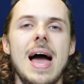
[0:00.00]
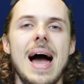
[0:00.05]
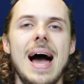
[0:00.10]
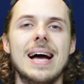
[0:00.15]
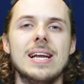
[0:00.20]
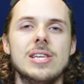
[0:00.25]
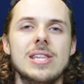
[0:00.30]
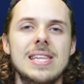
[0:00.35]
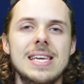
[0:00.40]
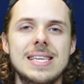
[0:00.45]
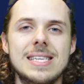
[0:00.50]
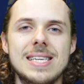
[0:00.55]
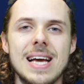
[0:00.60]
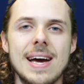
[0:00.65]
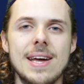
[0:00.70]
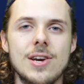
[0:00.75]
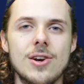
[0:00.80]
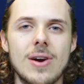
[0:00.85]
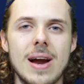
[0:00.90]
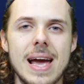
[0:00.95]
at the
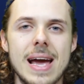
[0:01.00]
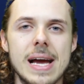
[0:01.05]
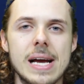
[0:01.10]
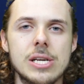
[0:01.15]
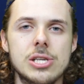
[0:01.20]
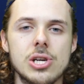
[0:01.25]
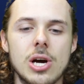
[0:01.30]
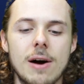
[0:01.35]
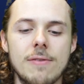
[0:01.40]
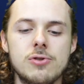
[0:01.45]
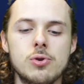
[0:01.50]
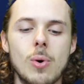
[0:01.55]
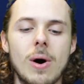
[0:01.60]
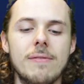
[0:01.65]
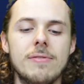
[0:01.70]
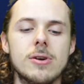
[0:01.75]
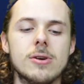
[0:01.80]
tender age of 12